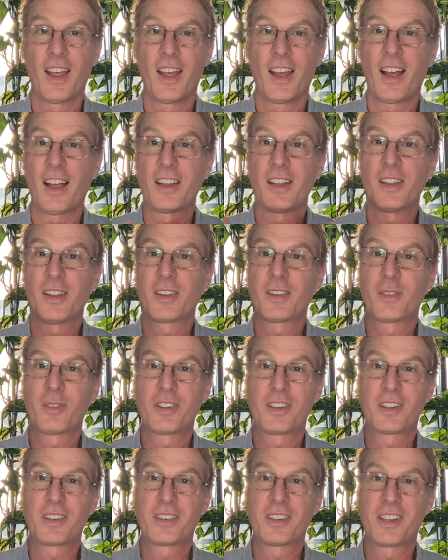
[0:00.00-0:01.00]
I either
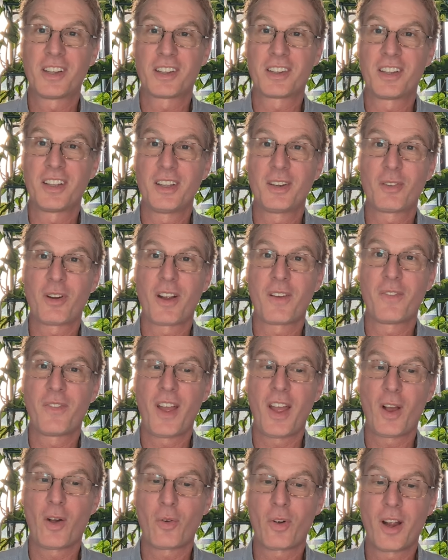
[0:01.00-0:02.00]
succeed or I
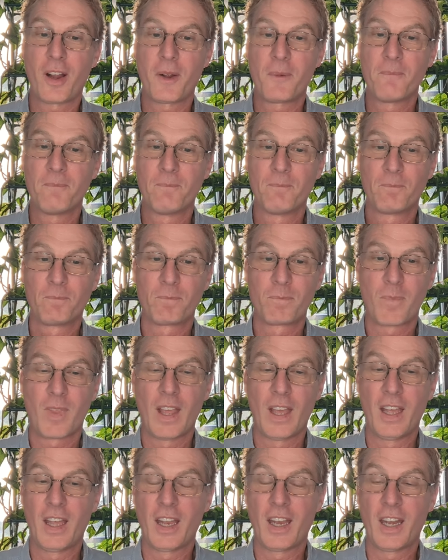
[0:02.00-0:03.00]
fail, right?
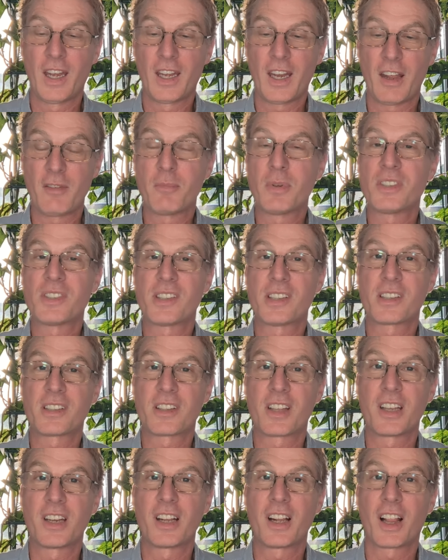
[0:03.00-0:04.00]
And I've been
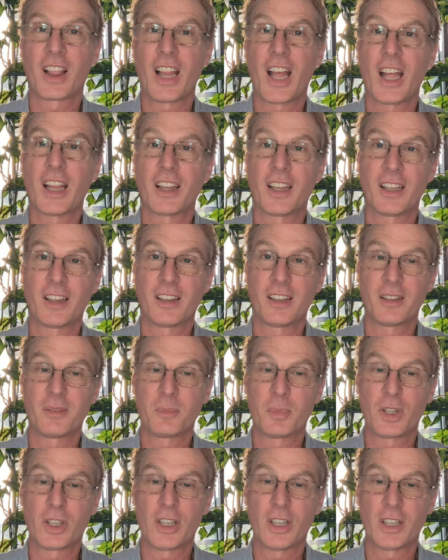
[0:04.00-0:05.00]
succeeding a lot lately
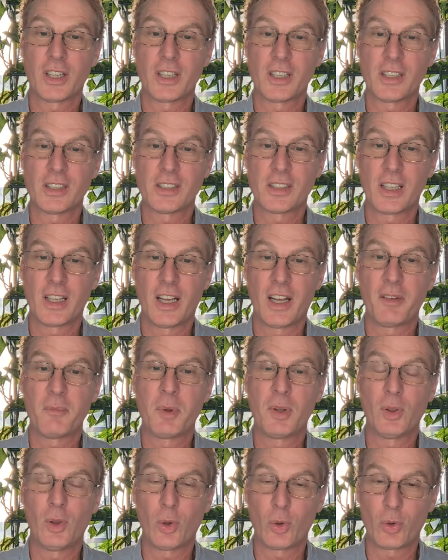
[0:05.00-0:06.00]
because I've
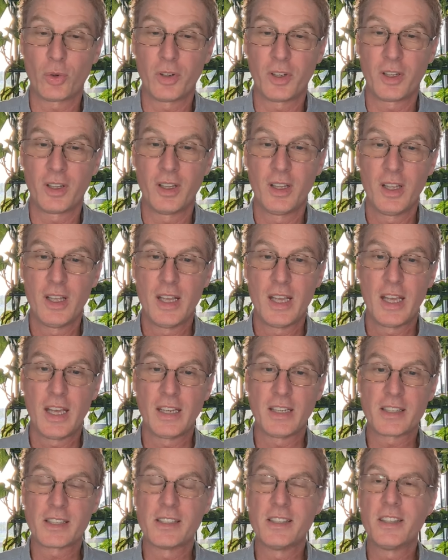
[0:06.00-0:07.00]
been learning.
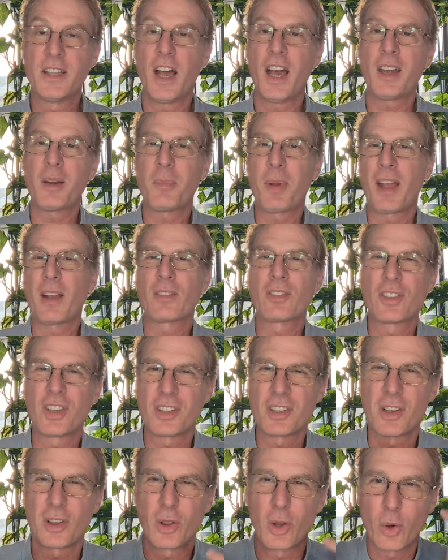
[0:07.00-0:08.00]
And it's not about
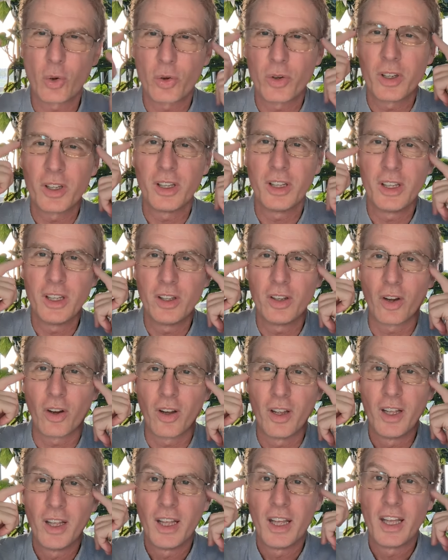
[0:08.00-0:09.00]
just learning
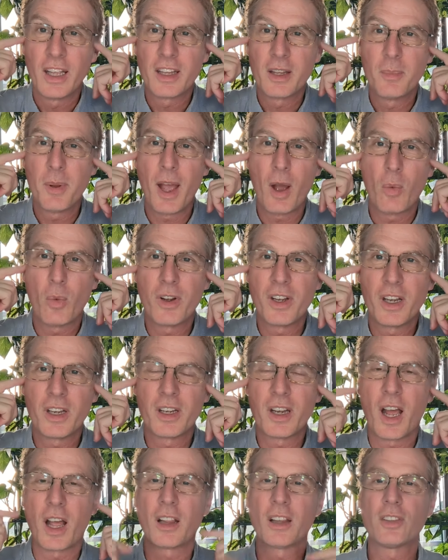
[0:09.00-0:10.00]
here, it's about when the
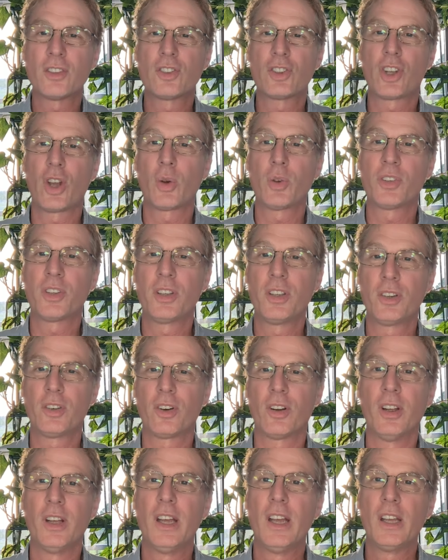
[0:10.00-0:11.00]
knowledge goes
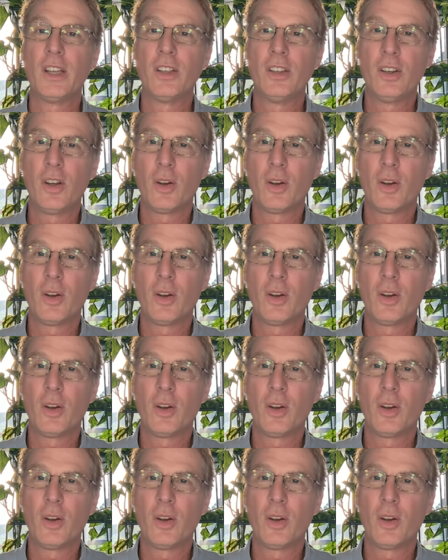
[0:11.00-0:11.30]
here. You